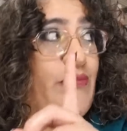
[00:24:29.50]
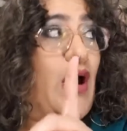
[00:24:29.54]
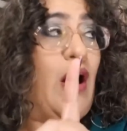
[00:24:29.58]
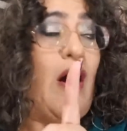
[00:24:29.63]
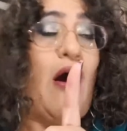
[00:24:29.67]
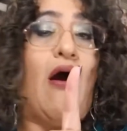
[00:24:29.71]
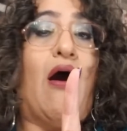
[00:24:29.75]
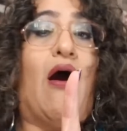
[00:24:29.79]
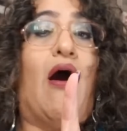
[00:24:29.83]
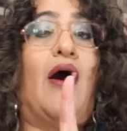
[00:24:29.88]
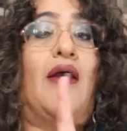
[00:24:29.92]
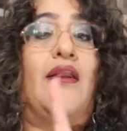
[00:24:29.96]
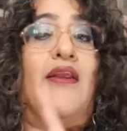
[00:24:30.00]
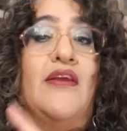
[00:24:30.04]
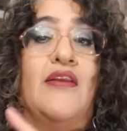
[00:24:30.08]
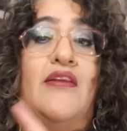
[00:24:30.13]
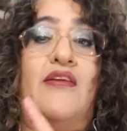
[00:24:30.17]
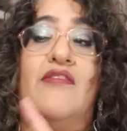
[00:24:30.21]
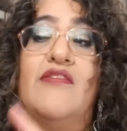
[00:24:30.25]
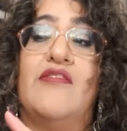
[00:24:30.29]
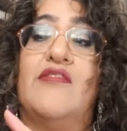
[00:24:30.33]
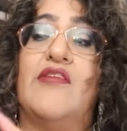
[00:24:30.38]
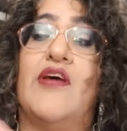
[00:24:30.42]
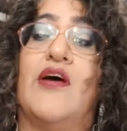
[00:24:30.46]
odd in
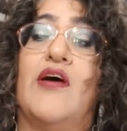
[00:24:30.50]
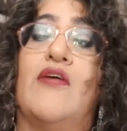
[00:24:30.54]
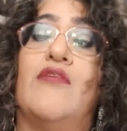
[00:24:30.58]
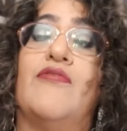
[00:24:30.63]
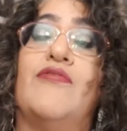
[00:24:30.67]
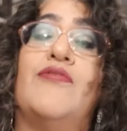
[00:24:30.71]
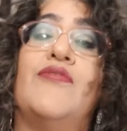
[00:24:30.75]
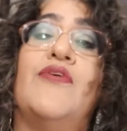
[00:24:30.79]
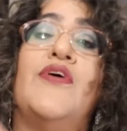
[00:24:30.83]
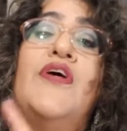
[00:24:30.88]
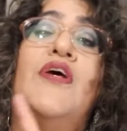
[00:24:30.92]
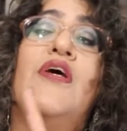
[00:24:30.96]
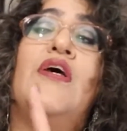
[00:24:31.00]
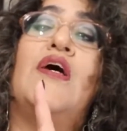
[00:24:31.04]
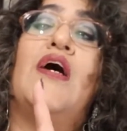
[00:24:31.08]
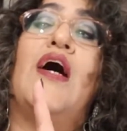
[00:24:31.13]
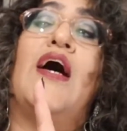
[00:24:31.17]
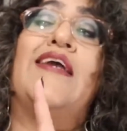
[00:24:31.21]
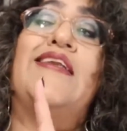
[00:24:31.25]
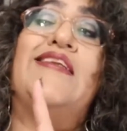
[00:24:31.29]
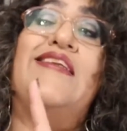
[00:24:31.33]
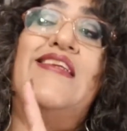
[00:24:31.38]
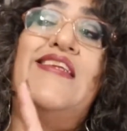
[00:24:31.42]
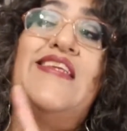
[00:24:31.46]
itself.
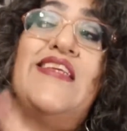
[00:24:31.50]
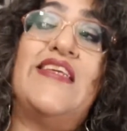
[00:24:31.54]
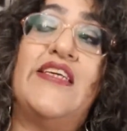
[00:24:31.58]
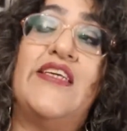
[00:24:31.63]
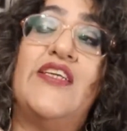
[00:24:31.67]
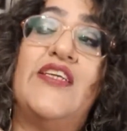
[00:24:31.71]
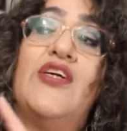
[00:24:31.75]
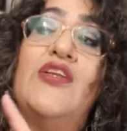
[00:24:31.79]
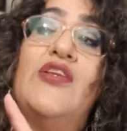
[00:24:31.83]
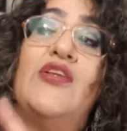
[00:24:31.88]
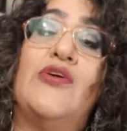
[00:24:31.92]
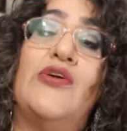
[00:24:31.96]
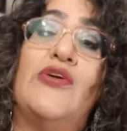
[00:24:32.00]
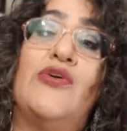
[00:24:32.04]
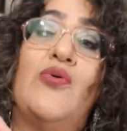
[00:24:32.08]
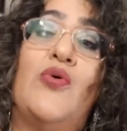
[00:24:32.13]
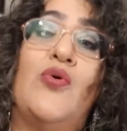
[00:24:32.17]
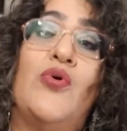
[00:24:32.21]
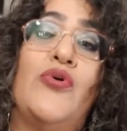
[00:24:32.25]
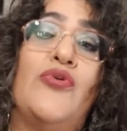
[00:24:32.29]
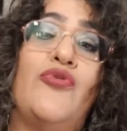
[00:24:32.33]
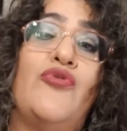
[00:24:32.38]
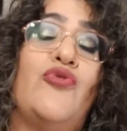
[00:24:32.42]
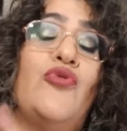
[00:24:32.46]
I did alert
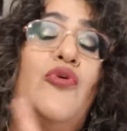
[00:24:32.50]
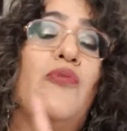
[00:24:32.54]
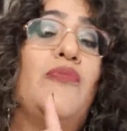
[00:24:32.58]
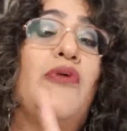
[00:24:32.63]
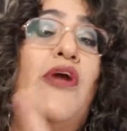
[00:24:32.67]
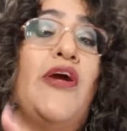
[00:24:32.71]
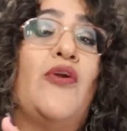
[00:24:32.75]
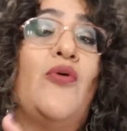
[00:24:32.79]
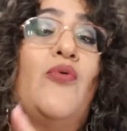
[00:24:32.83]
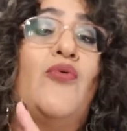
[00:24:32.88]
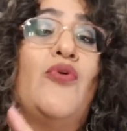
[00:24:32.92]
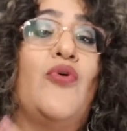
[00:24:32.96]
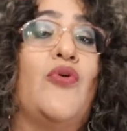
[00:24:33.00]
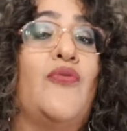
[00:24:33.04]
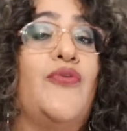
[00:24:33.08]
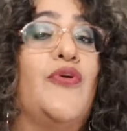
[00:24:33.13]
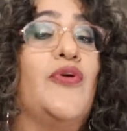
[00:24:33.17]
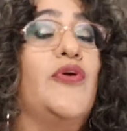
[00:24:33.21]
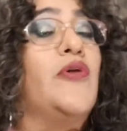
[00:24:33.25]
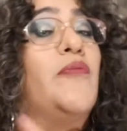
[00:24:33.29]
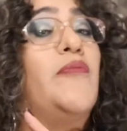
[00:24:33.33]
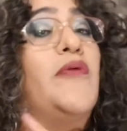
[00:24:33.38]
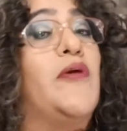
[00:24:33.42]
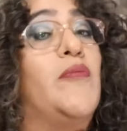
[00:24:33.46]
Oars to it, but I don't know if they're
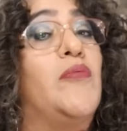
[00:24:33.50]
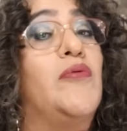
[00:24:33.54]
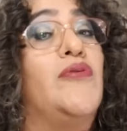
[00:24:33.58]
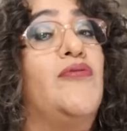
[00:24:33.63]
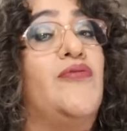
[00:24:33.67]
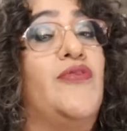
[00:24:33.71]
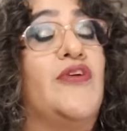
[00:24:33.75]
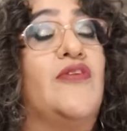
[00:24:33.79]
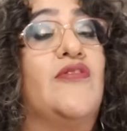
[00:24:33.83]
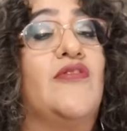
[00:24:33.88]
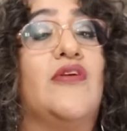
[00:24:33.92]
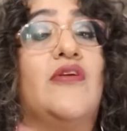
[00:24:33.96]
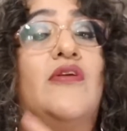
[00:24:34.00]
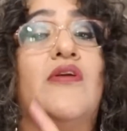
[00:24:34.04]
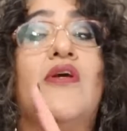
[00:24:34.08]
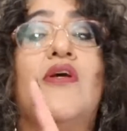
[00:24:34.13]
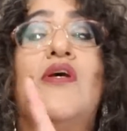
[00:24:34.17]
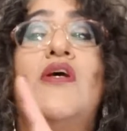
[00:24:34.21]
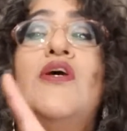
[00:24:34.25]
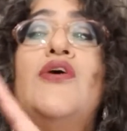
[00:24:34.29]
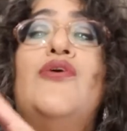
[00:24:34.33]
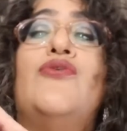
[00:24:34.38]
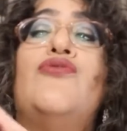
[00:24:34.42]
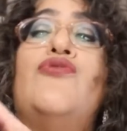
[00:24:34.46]
going to be able to fix it.
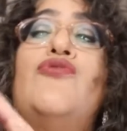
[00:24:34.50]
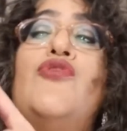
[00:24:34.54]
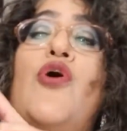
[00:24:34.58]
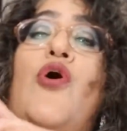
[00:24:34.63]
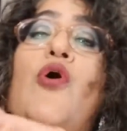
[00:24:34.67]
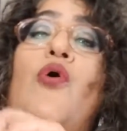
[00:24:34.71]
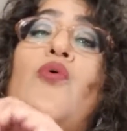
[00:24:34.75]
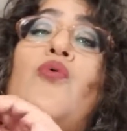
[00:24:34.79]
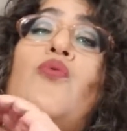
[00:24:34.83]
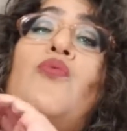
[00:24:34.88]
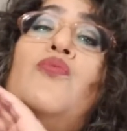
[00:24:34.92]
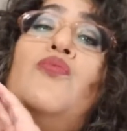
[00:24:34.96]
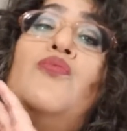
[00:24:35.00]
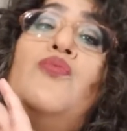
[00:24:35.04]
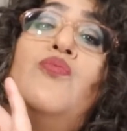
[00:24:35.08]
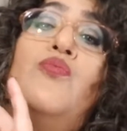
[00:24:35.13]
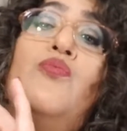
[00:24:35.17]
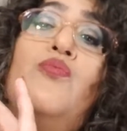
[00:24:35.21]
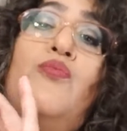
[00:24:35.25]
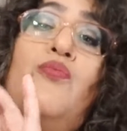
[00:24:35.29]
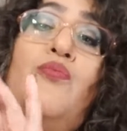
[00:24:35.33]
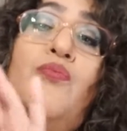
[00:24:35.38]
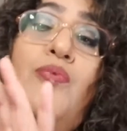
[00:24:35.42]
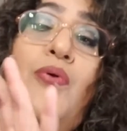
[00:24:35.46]
So
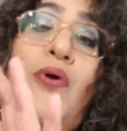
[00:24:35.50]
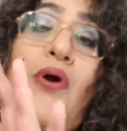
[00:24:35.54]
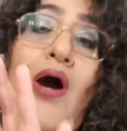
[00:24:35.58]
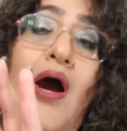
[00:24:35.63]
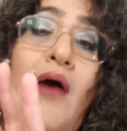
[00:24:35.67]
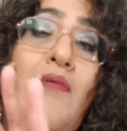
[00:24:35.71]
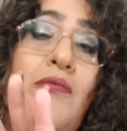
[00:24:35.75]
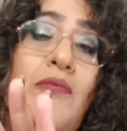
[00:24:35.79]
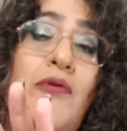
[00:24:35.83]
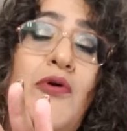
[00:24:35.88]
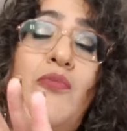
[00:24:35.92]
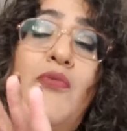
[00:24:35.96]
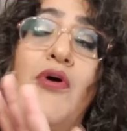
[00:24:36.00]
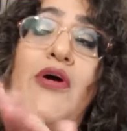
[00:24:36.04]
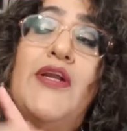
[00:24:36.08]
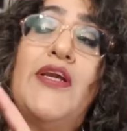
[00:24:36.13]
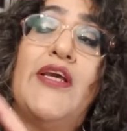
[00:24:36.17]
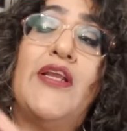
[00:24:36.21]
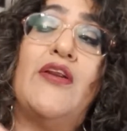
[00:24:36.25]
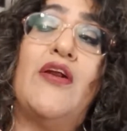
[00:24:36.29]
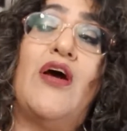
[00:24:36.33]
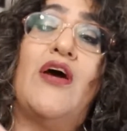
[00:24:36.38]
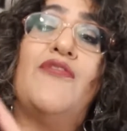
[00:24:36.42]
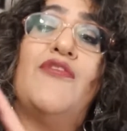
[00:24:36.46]
probably want to
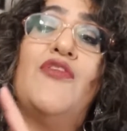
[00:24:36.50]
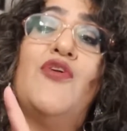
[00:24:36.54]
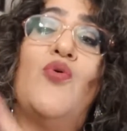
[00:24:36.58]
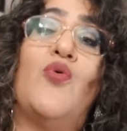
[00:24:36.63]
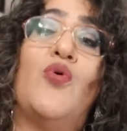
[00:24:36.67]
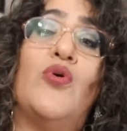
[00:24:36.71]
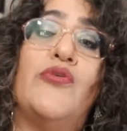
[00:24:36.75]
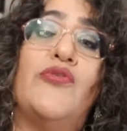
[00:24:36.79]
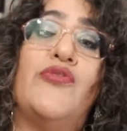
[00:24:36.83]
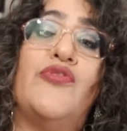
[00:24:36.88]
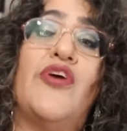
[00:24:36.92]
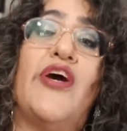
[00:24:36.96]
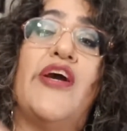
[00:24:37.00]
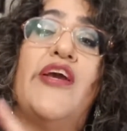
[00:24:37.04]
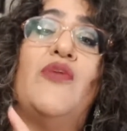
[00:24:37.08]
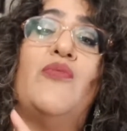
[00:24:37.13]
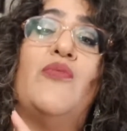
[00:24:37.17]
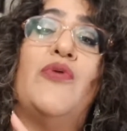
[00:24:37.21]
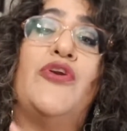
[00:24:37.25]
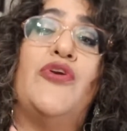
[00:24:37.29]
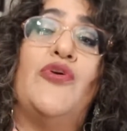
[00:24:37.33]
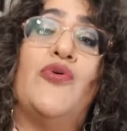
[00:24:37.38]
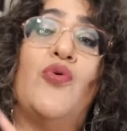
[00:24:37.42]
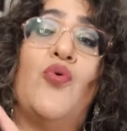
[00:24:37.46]
get it off the Oars site
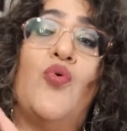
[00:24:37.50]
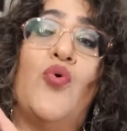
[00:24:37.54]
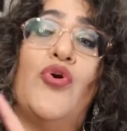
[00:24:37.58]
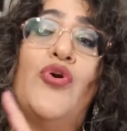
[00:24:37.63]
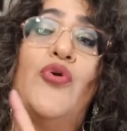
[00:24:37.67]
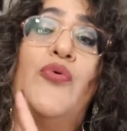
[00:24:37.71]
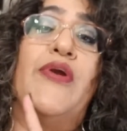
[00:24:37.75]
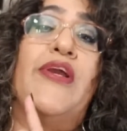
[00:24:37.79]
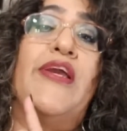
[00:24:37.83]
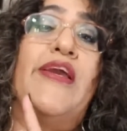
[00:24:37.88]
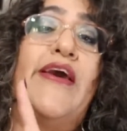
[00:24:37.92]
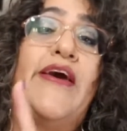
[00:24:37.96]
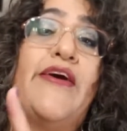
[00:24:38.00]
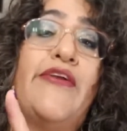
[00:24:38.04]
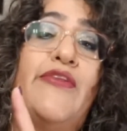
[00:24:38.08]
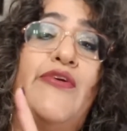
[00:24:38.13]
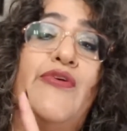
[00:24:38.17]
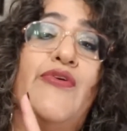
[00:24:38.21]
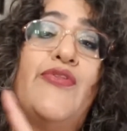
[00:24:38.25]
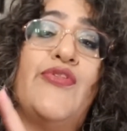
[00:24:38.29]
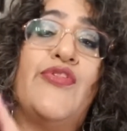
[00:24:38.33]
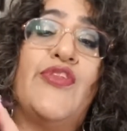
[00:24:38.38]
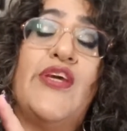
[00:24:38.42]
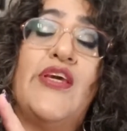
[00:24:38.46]
when you're ordering
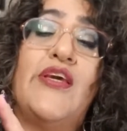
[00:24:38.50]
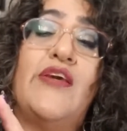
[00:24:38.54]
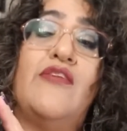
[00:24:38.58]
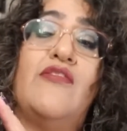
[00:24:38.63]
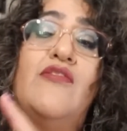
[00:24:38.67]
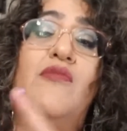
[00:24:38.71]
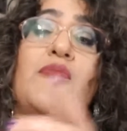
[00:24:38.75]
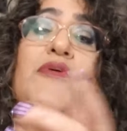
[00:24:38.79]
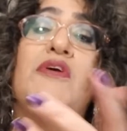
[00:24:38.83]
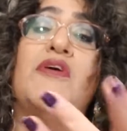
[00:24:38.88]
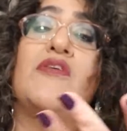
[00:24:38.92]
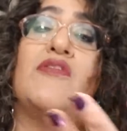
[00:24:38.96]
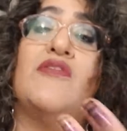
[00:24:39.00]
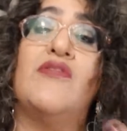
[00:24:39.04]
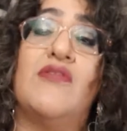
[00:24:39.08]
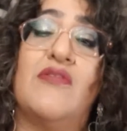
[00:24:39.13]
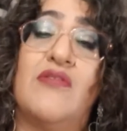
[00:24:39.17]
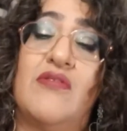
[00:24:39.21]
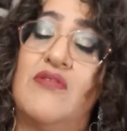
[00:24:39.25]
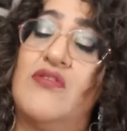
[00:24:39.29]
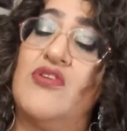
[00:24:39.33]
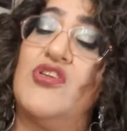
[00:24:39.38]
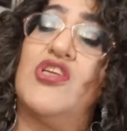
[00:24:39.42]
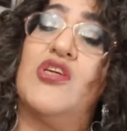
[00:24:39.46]
other things, because
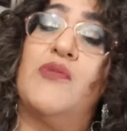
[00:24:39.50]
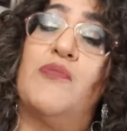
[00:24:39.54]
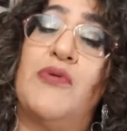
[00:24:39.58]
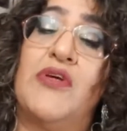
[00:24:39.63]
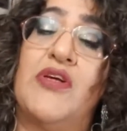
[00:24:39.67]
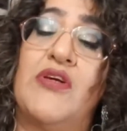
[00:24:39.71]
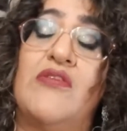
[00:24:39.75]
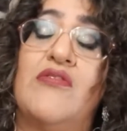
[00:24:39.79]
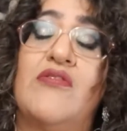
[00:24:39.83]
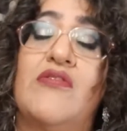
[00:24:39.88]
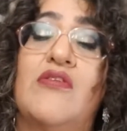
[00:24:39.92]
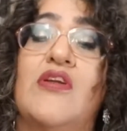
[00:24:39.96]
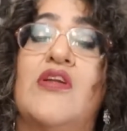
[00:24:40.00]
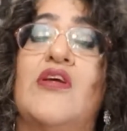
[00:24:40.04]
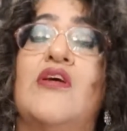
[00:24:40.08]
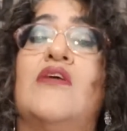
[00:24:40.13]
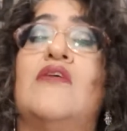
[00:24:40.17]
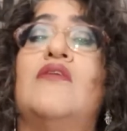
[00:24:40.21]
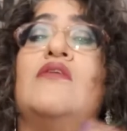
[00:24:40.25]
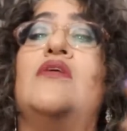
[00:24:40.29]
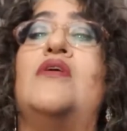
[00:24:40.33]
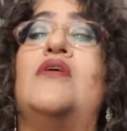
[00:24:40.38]
the shipping is going to